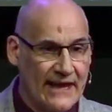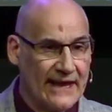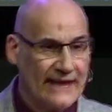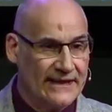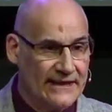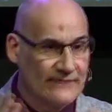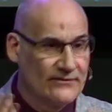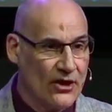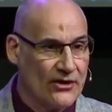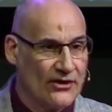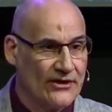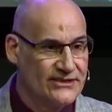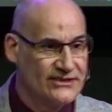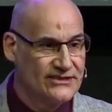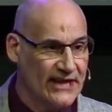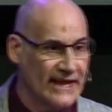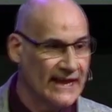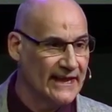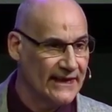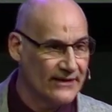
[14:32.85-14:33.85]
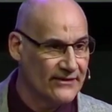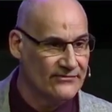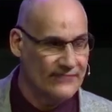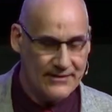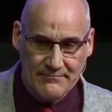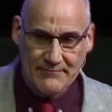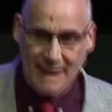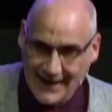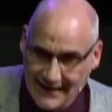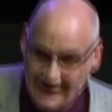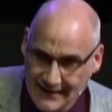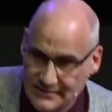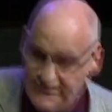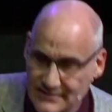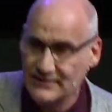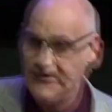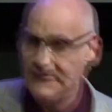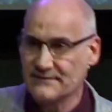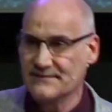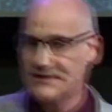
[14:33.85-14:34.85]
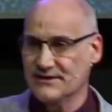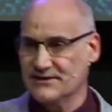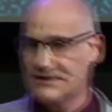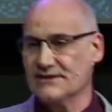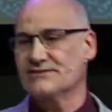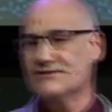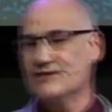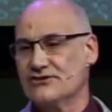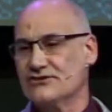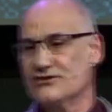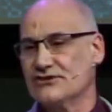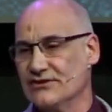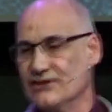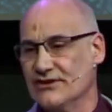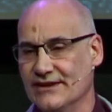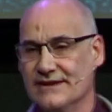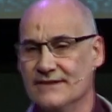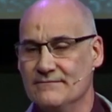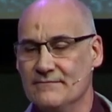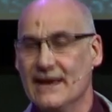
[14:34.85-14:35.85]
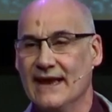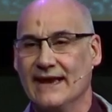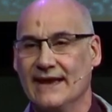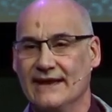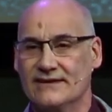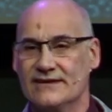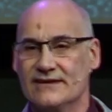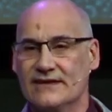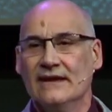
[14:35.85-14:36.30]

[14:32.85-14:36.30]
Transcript: you've got a daily reminder of the decision that you made.